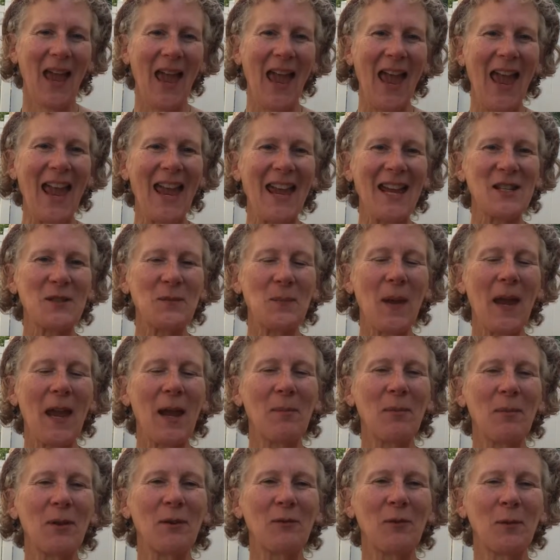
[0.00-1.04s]
Hey, it's
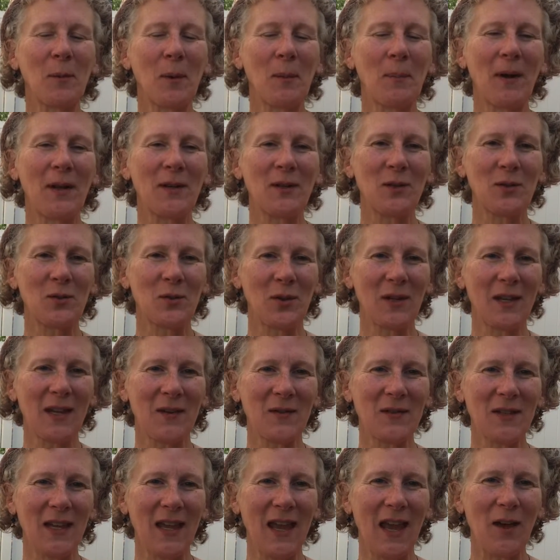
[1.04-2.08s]
Pamela from Abundant Joy
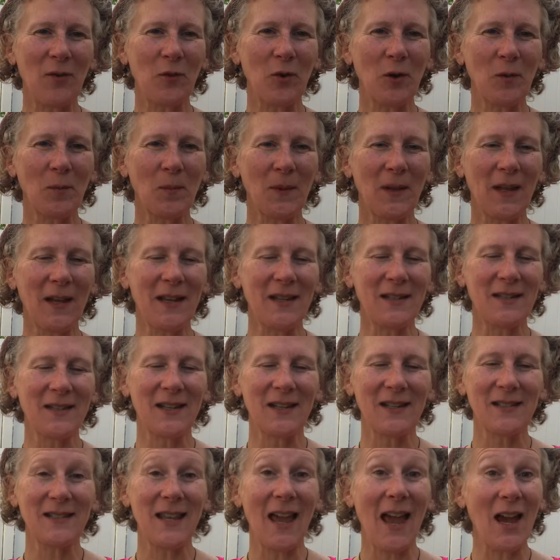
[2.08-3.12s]
Gifts and Gathering Place, and
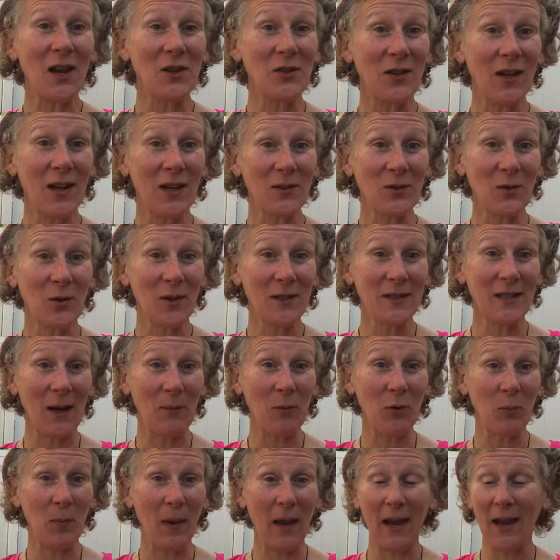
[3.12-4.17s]
it's hashtag Storytime
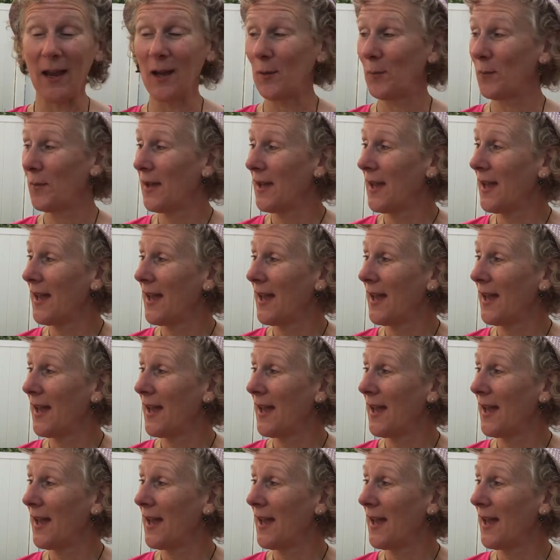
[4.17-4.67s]
with Pam.